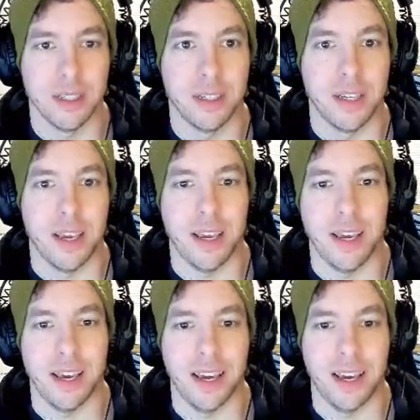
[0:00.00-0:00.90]

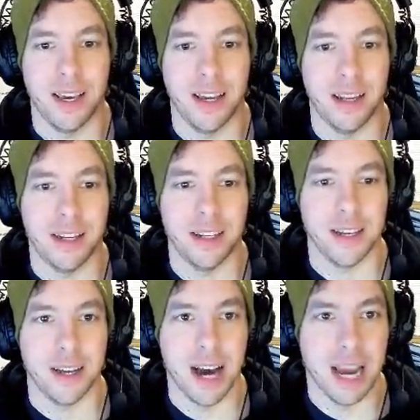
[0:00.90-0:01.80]
And
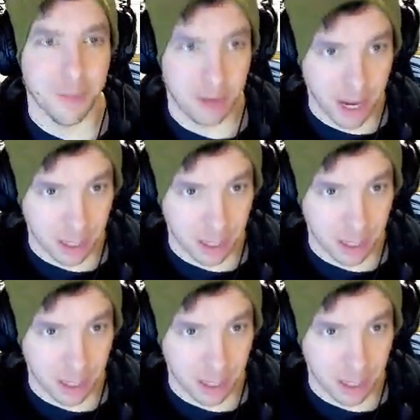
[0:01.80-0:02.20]
I am in hell